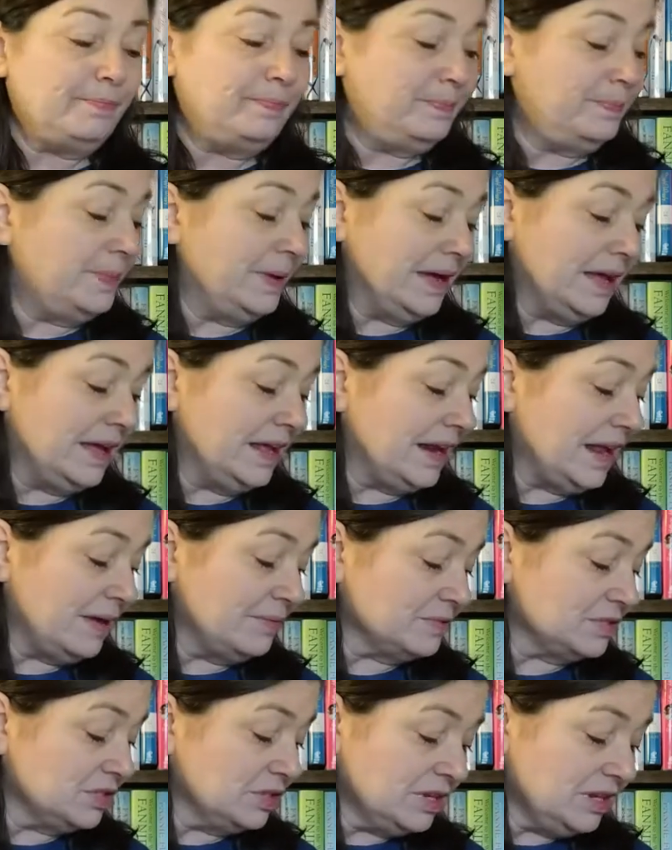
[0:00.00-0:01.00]
but I
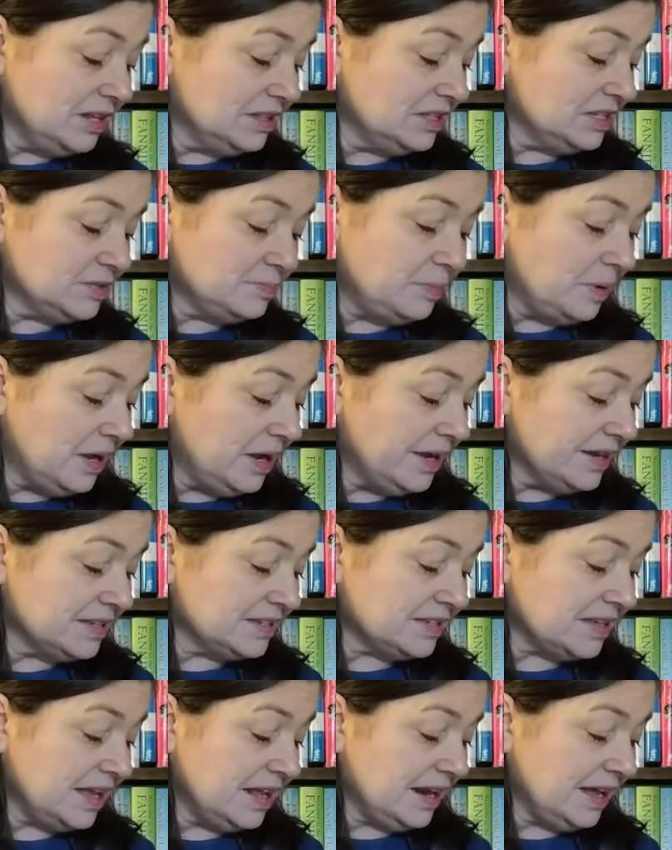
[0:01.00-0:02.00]
was looking at this box
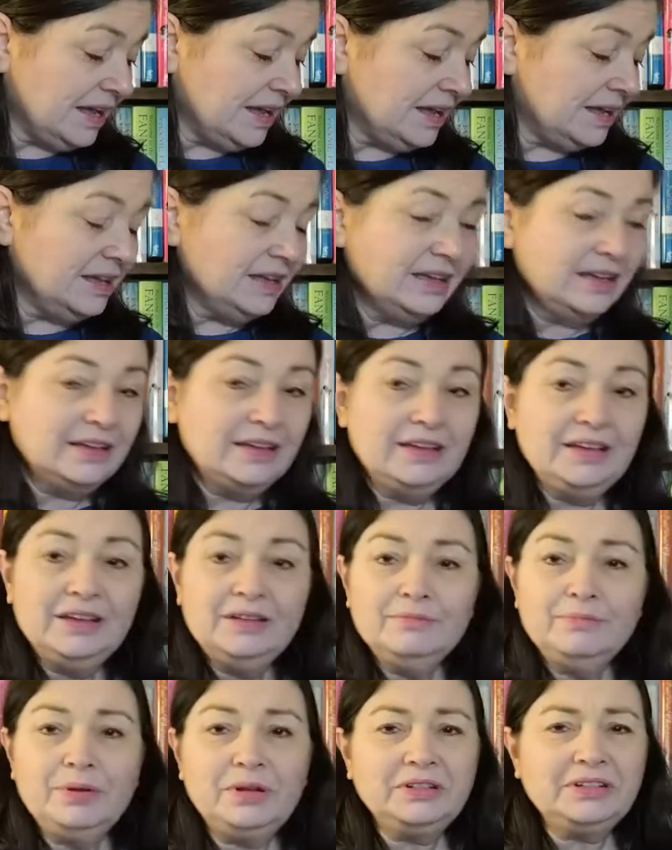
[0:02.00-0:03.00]
and I
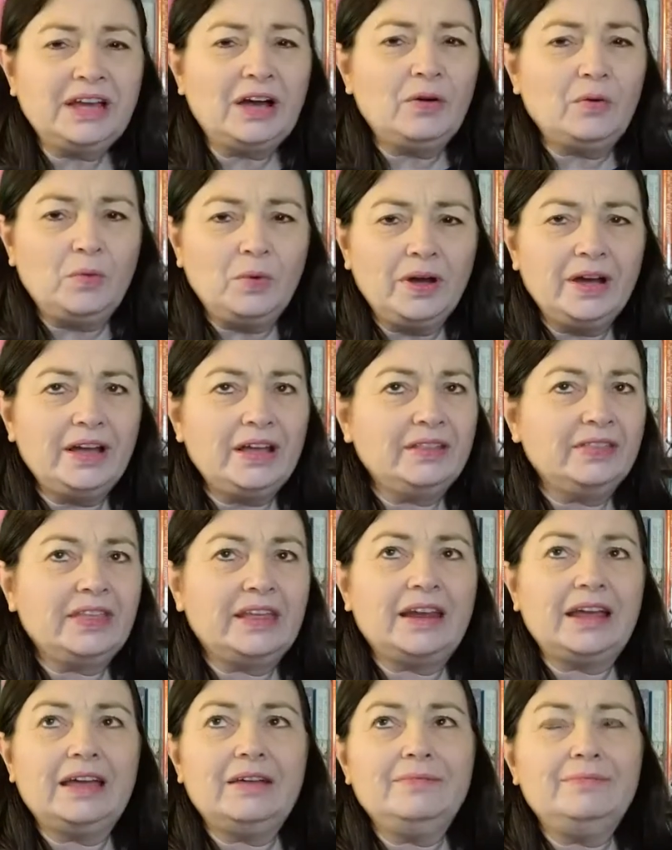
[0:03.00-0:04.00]
pulled out one that
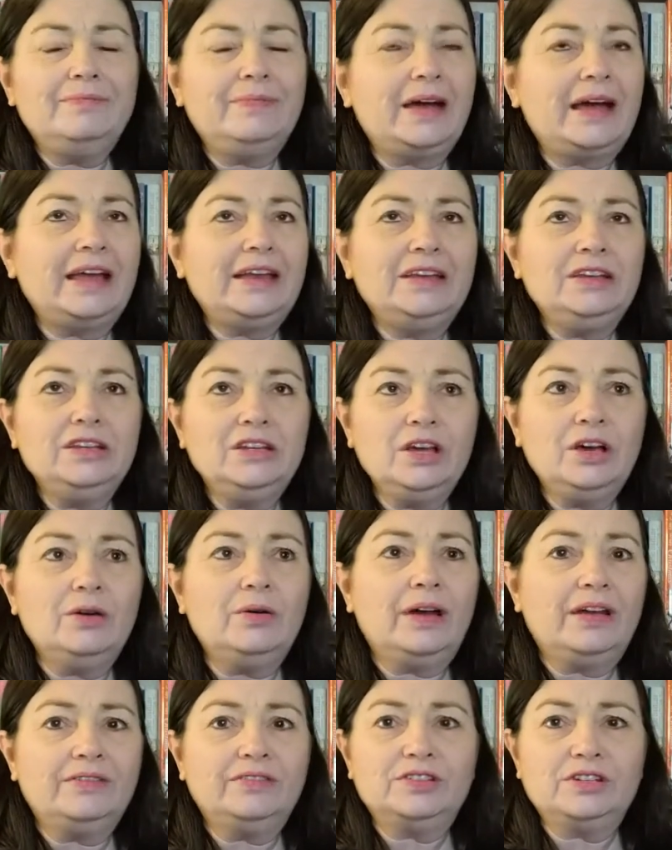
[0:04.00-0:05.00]
I know
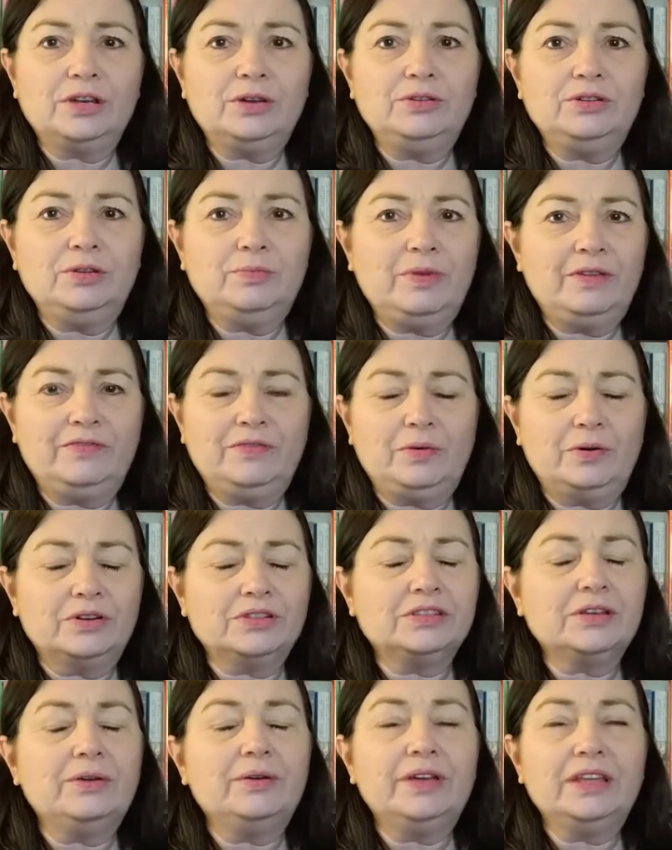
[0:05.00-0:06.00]
I've shown you before.
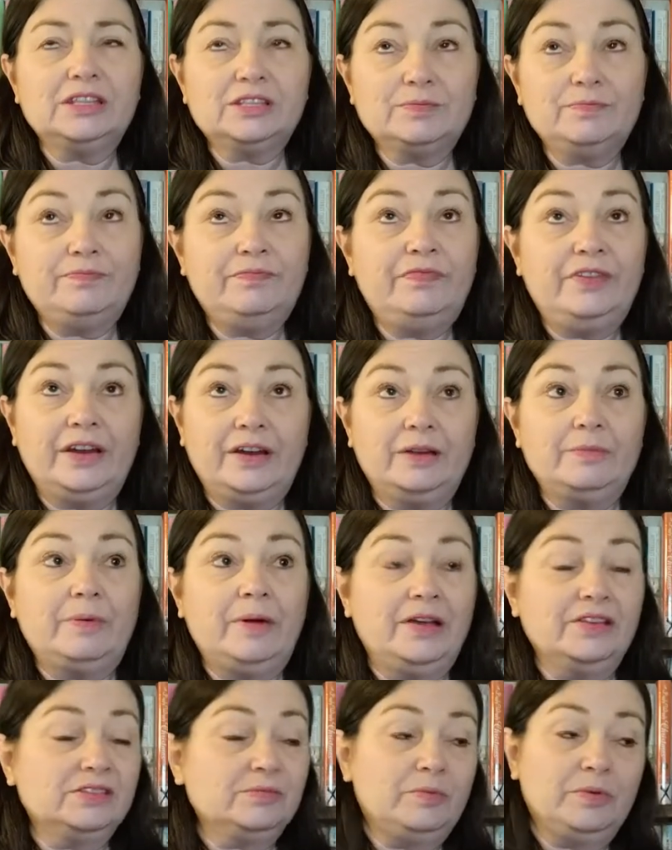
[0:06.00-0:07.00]
So it's very
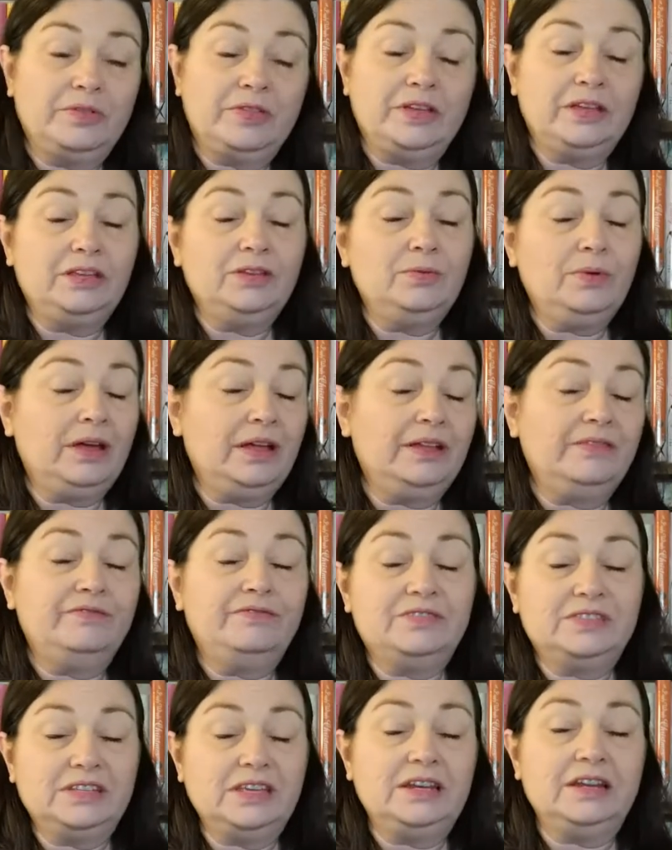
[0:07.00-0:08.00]
possible that you have
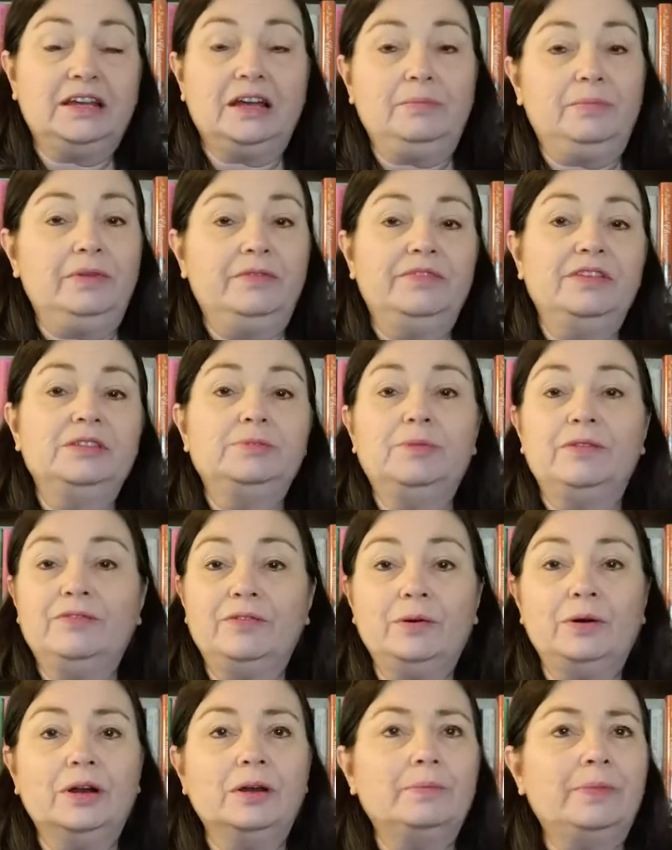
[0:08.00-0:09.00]
seen a couple of these
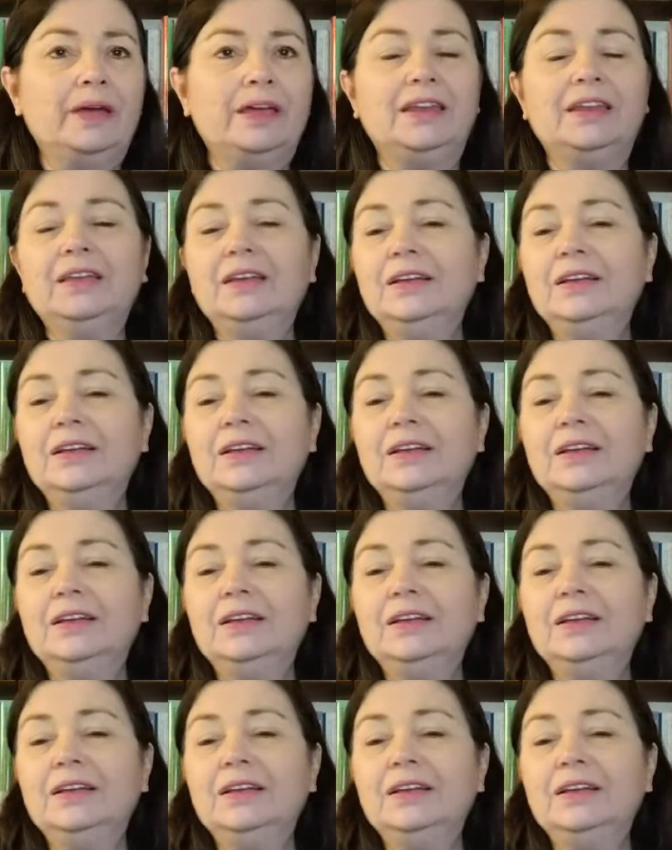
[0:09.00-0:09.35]
before, but